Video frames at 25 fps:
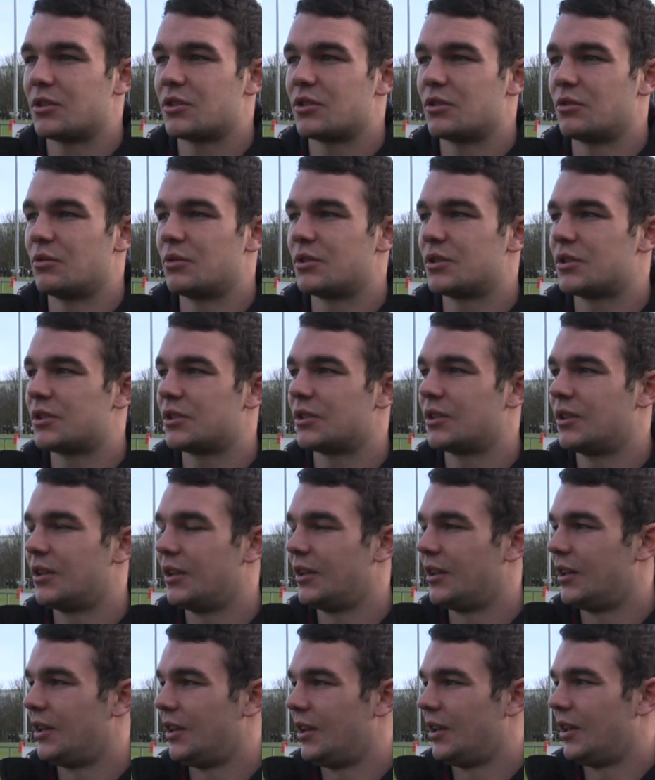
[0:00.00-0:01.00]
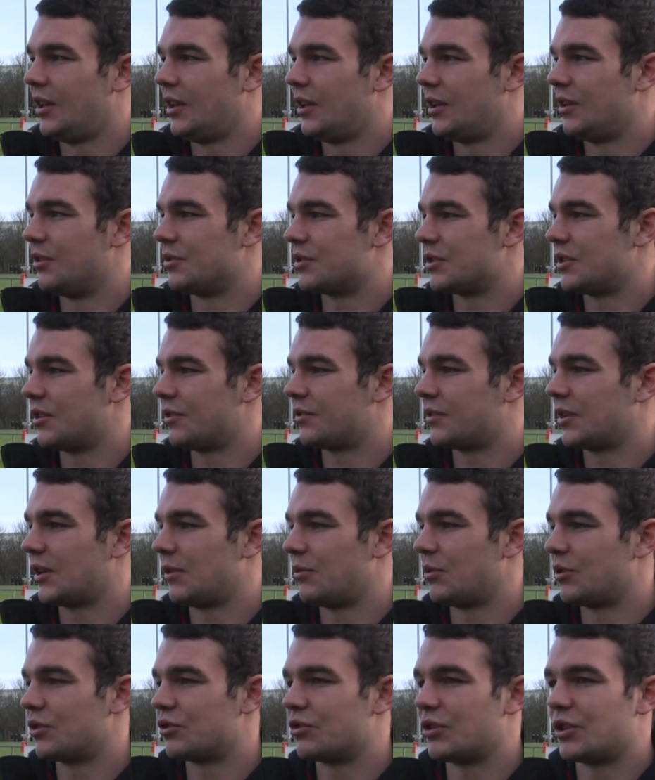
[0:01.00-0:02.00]
So it's enough
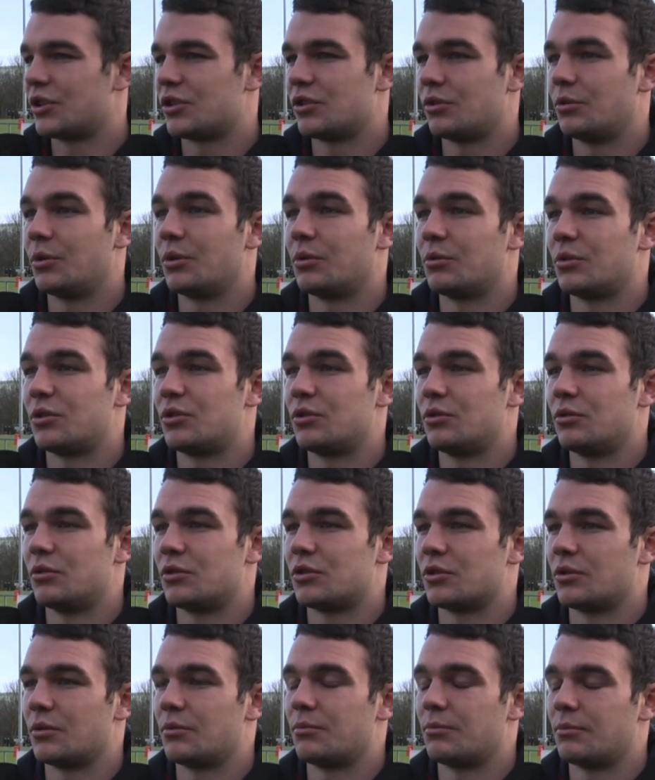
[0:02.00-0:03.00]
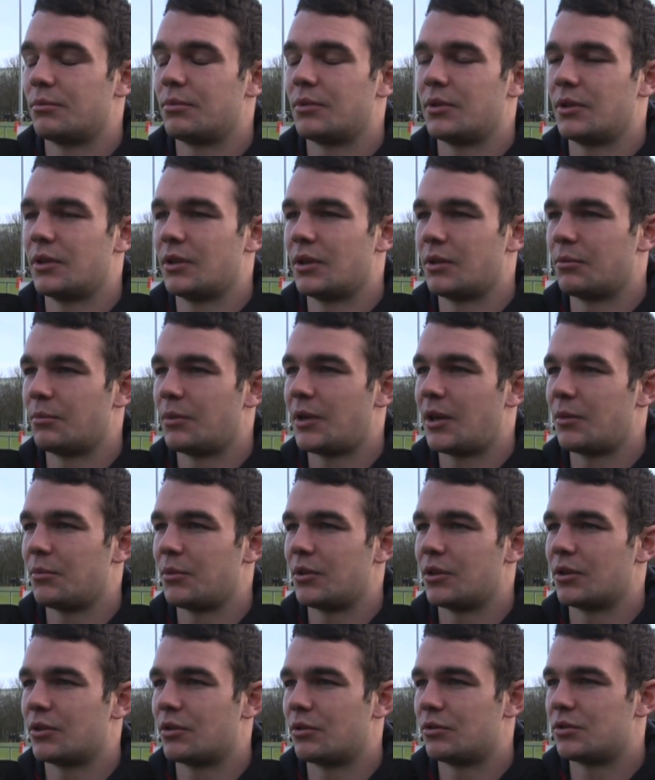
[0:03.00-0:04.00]
time we can try and show what we can do. So I'm
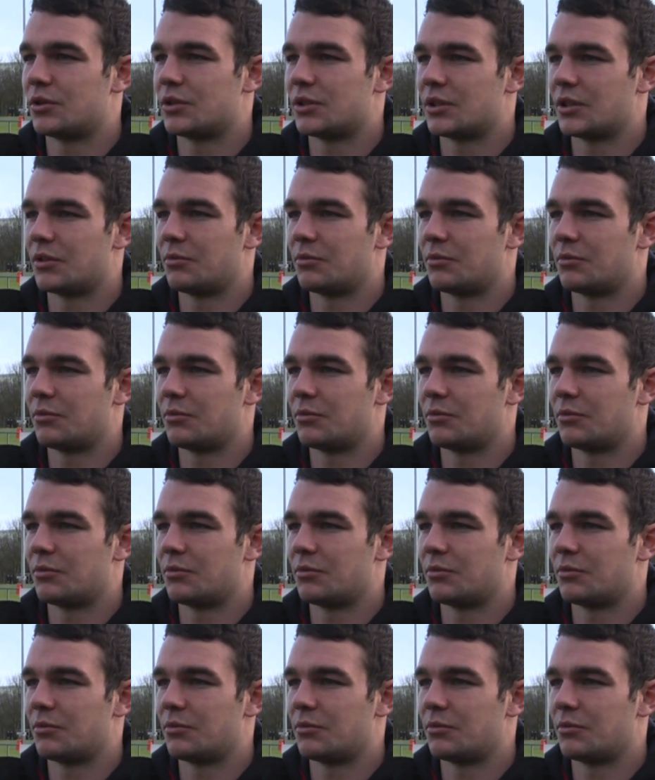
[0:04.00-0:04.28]
happy the coaches